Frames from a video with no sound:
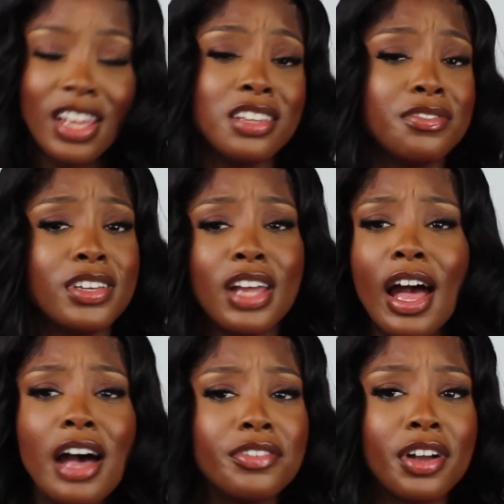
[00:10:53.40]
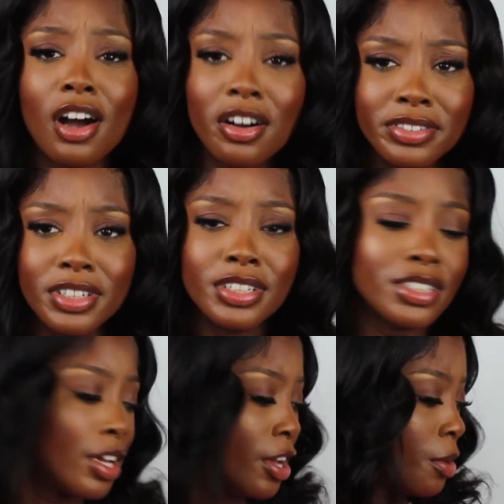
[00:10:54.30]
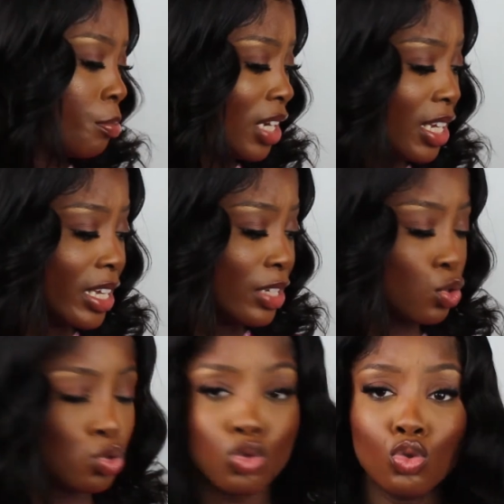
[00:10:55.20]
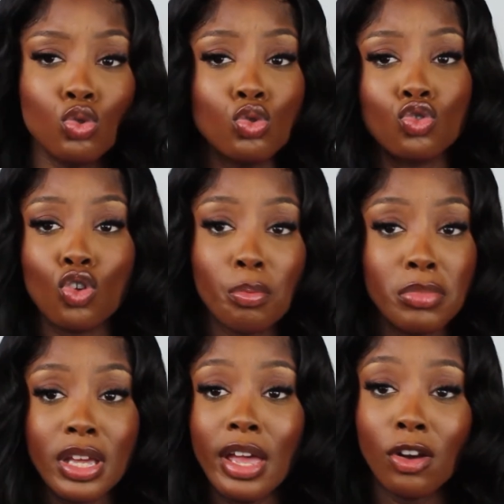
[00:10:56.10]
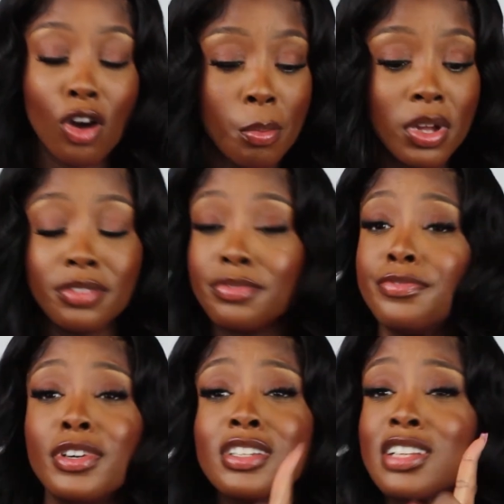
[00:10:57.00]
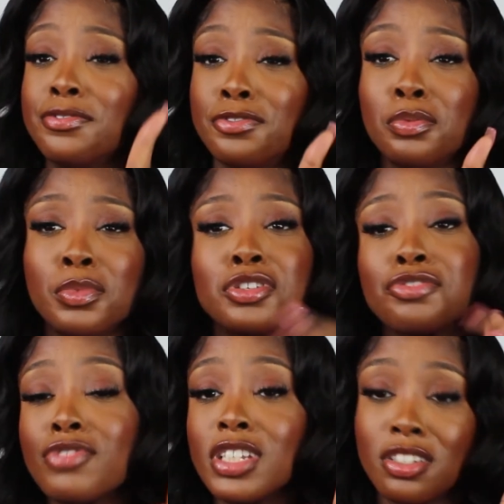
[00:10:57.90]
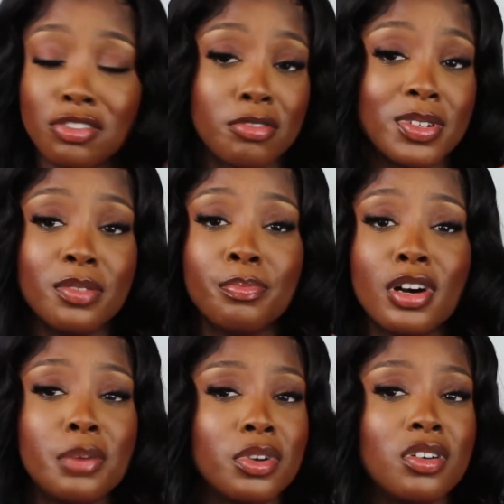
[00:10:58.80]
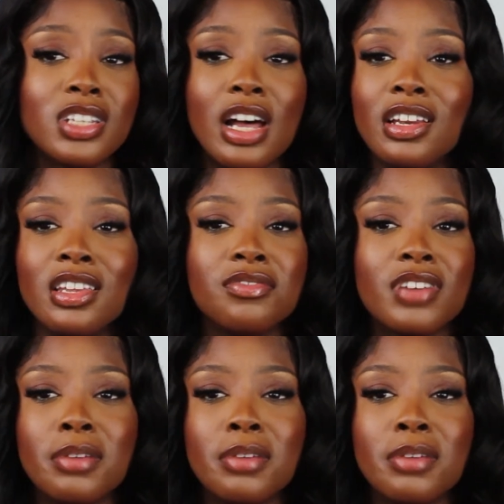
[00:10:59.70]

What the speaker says: anything I haven't covered, please do drop me a comment. First and foremost, read the description bar because I leave